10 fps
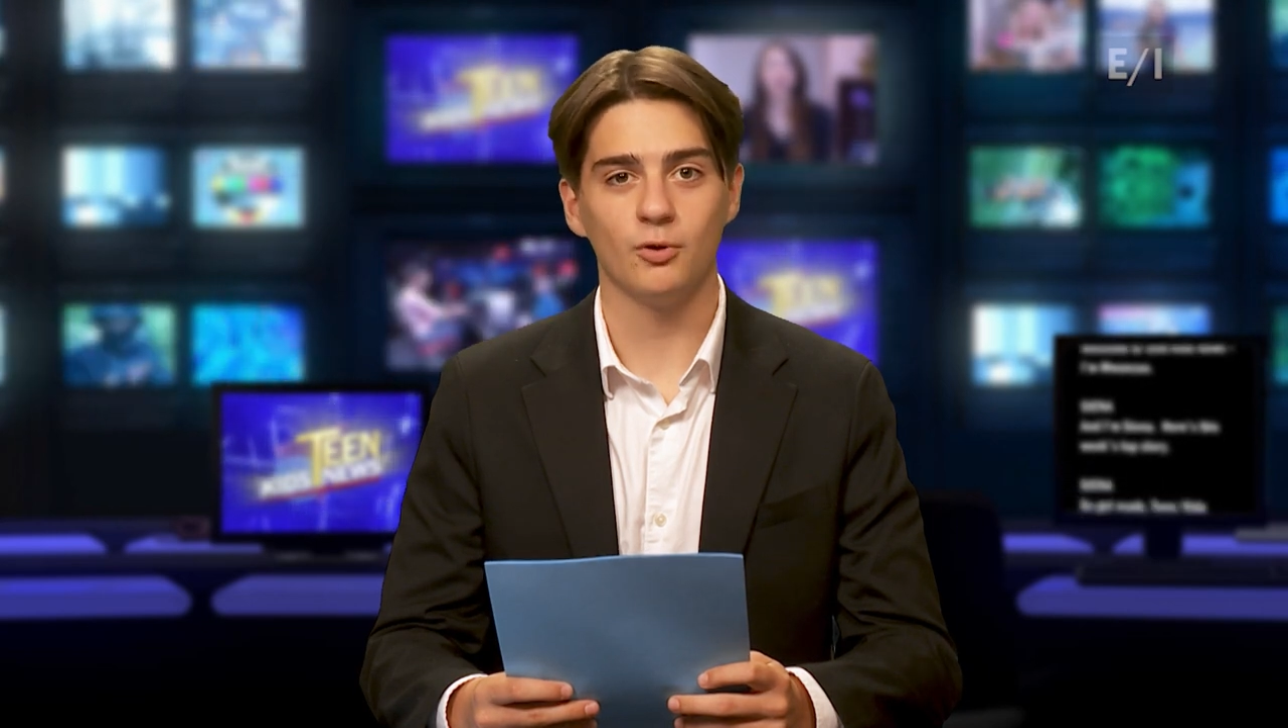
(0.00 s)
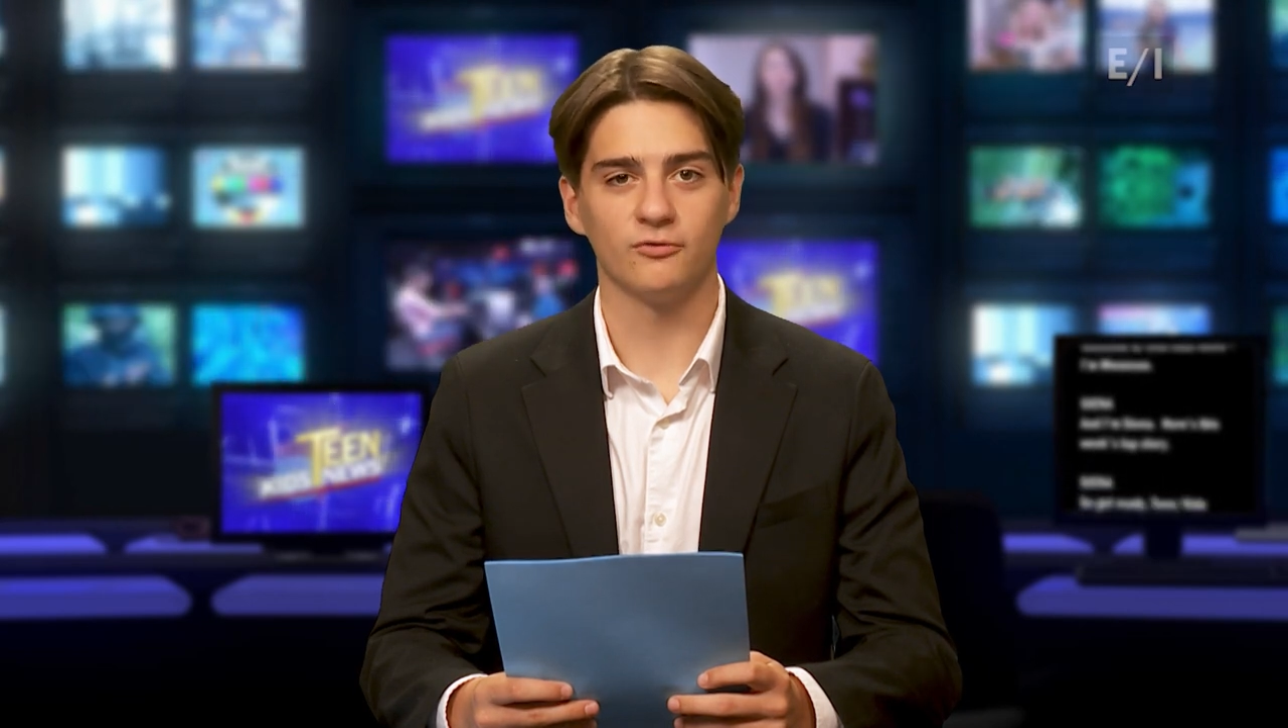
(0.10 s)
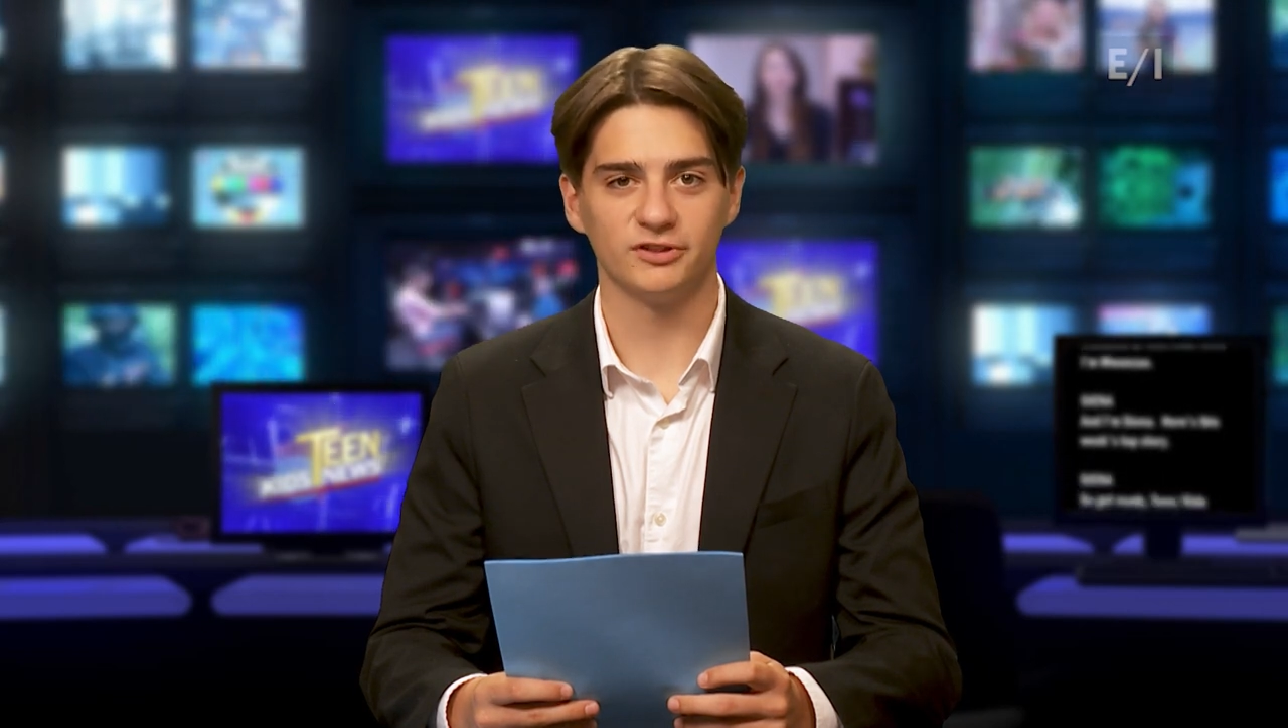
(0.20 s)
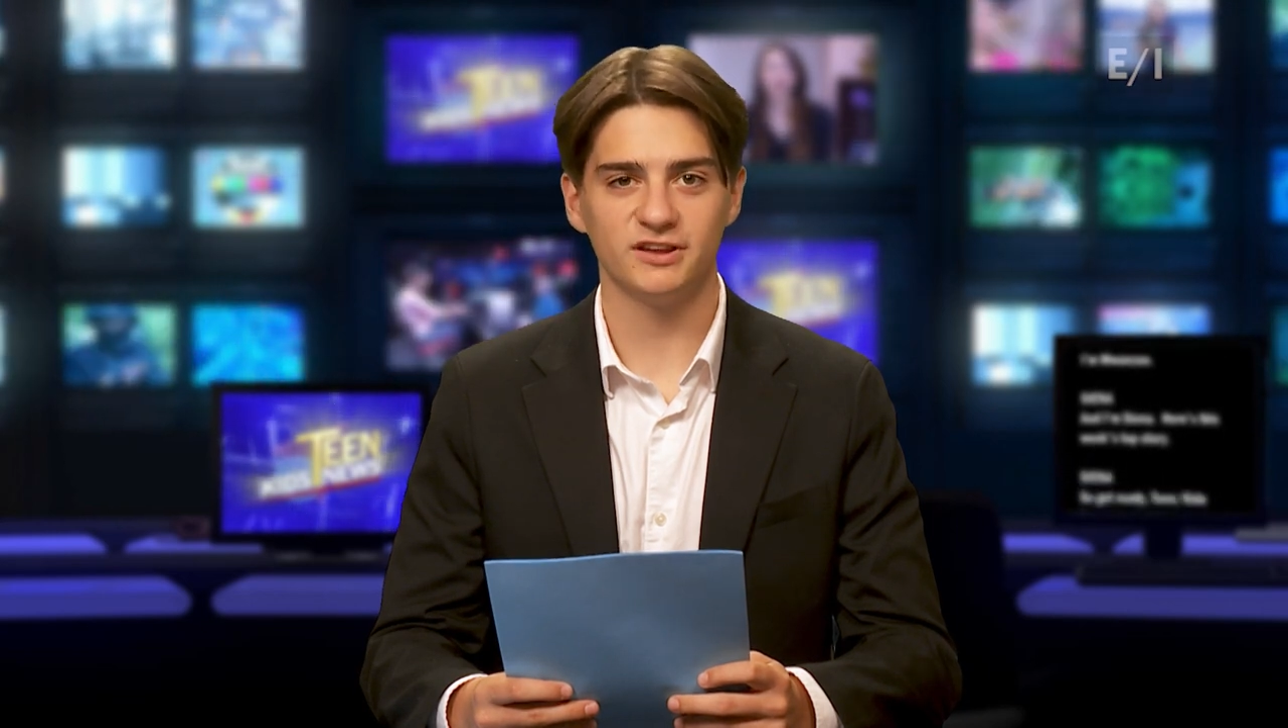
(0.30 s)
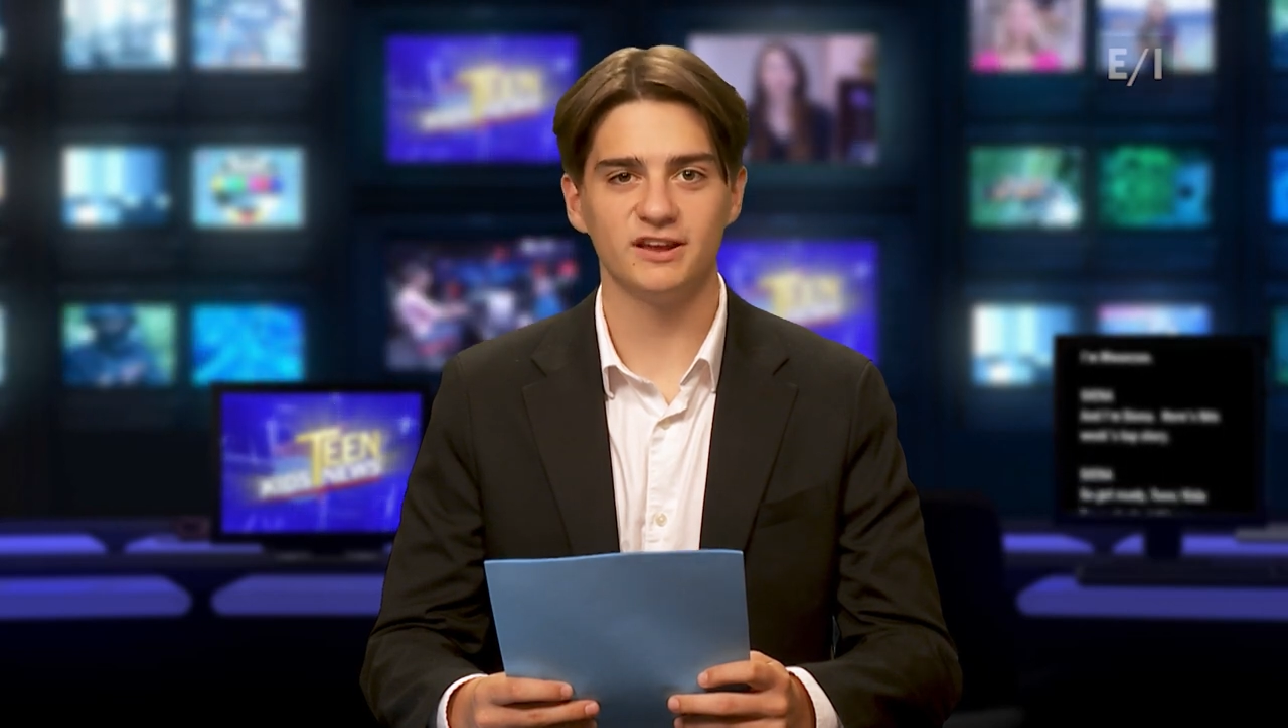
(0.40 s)

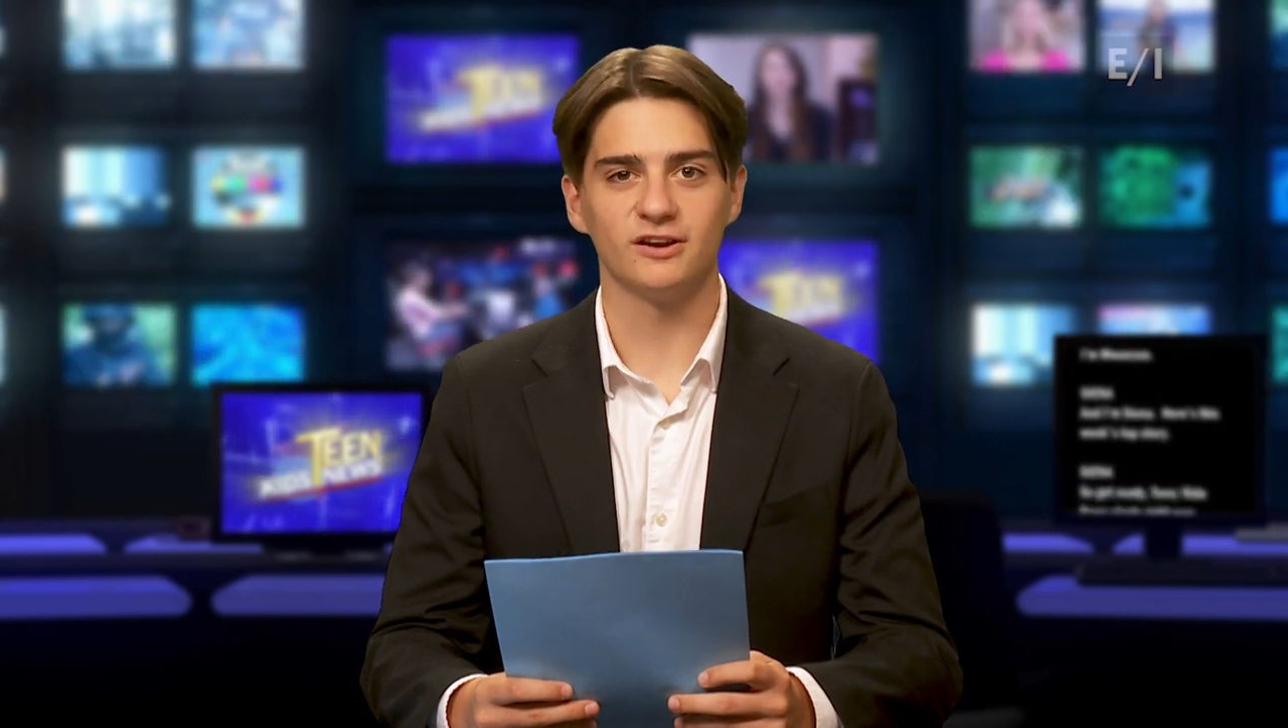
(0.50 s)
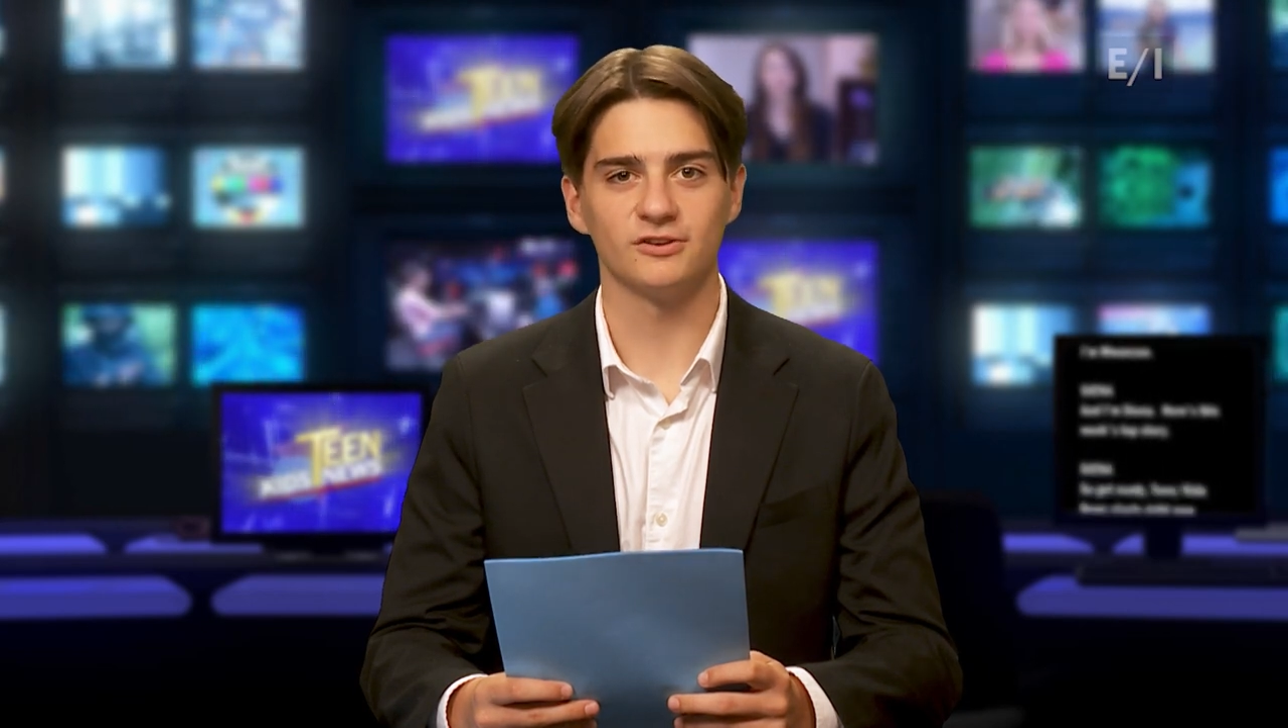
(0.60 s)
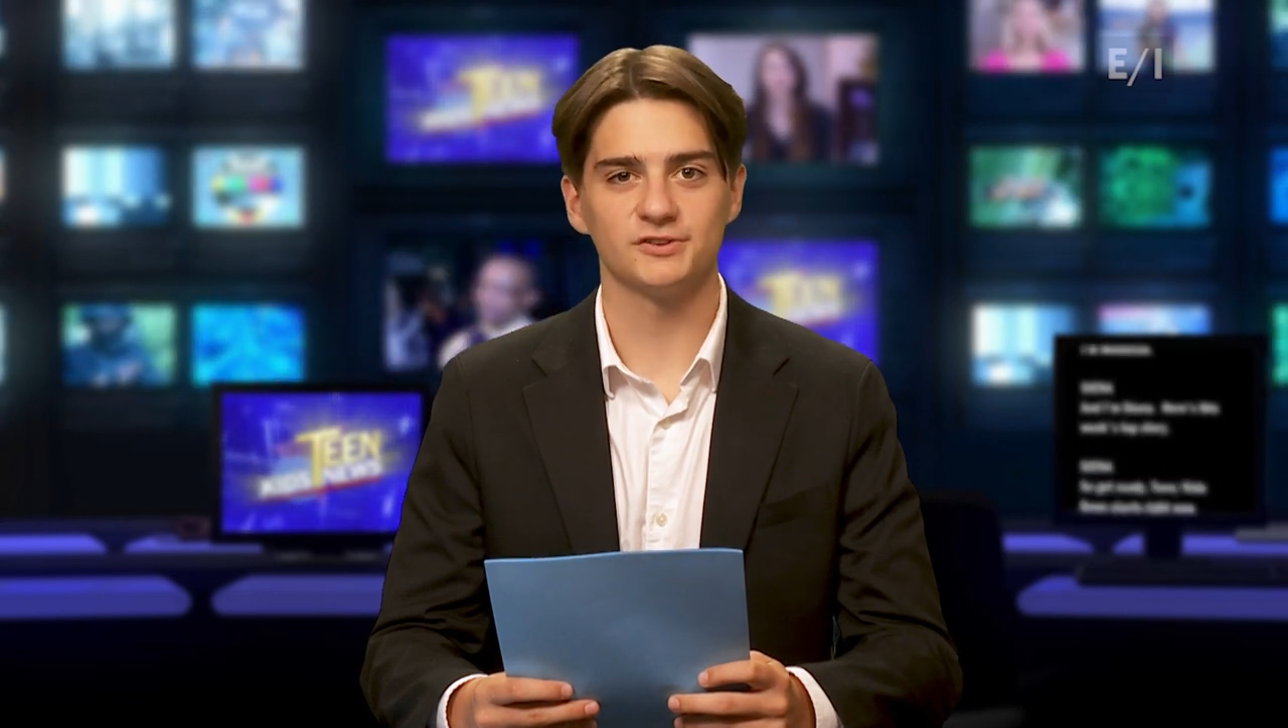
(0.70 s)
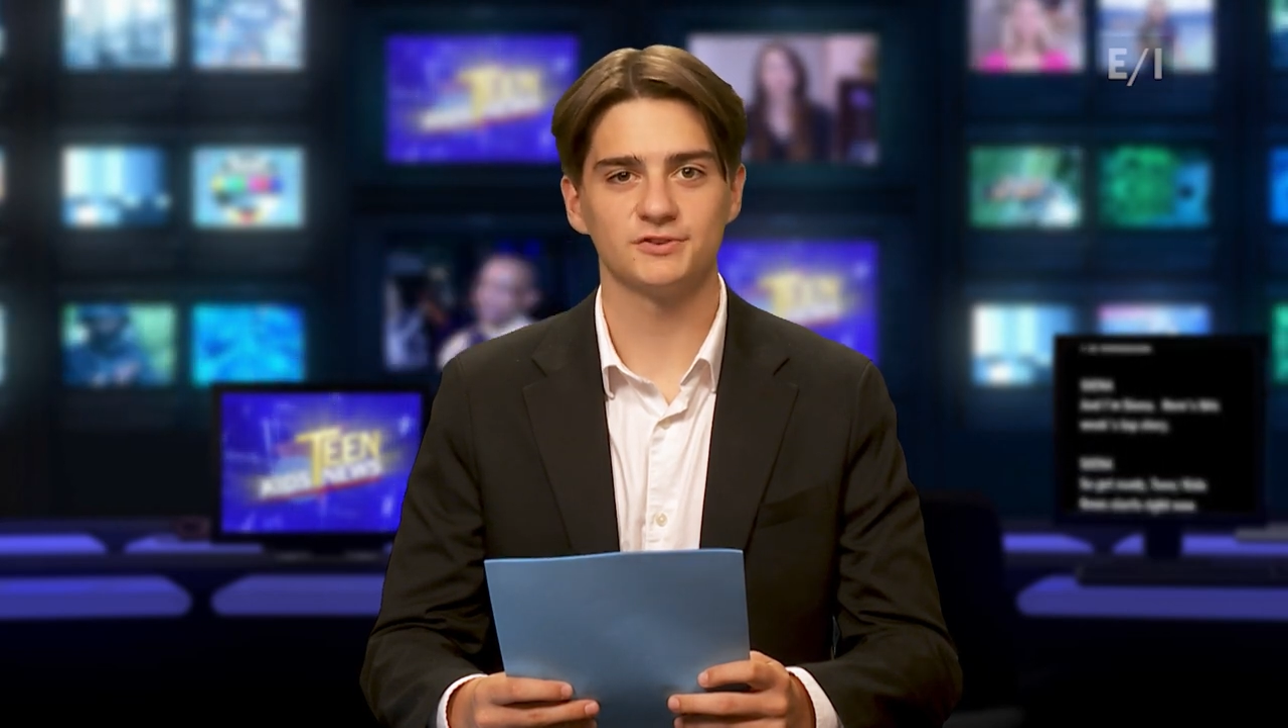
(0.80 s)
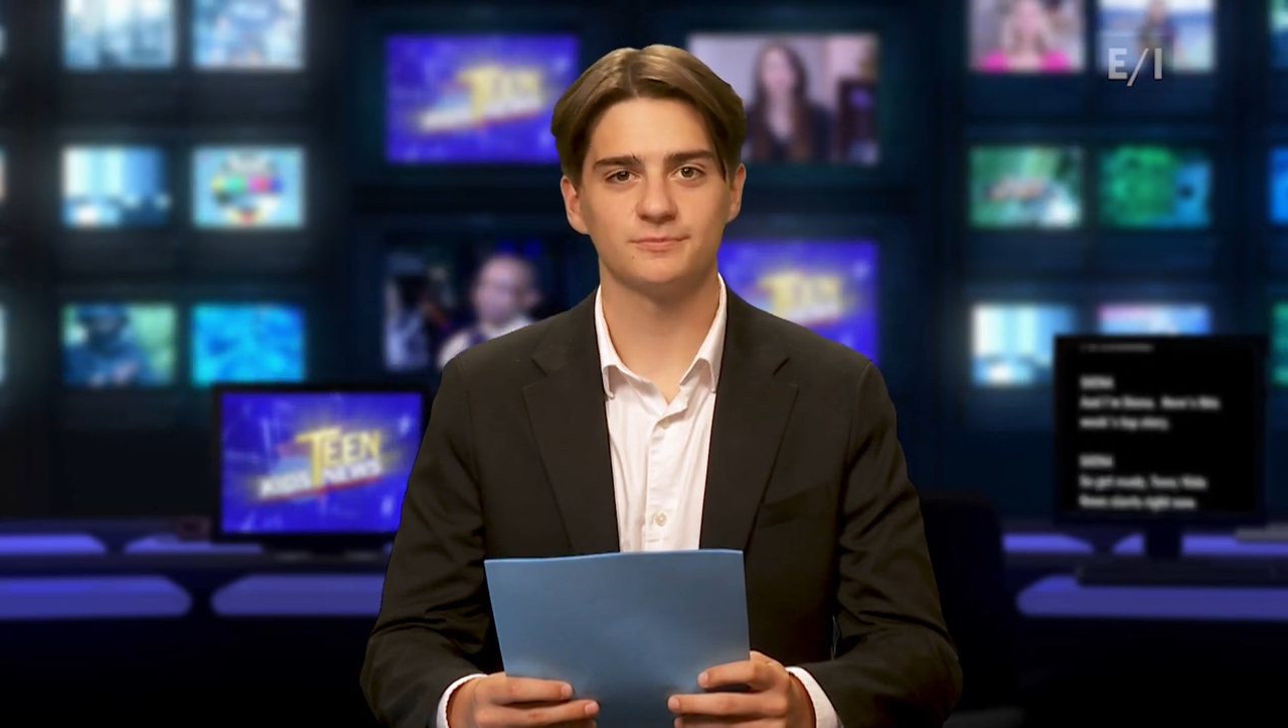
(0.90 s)
over the
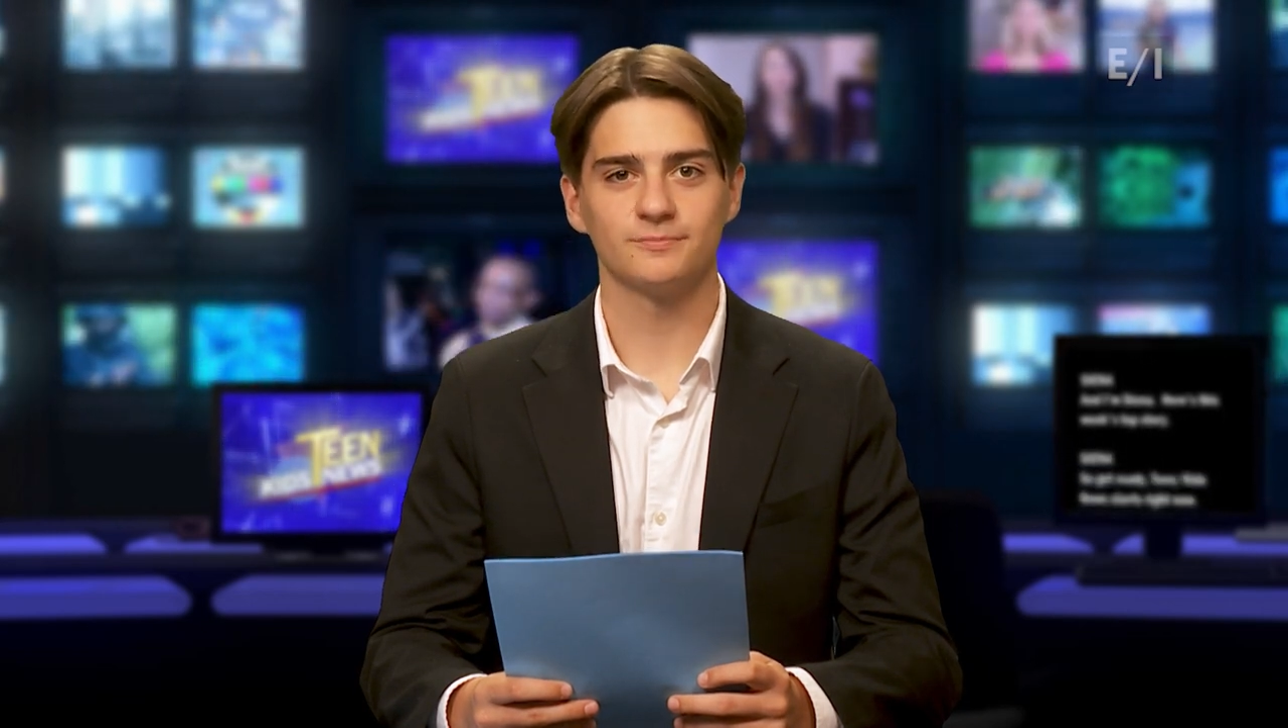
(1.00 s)
years.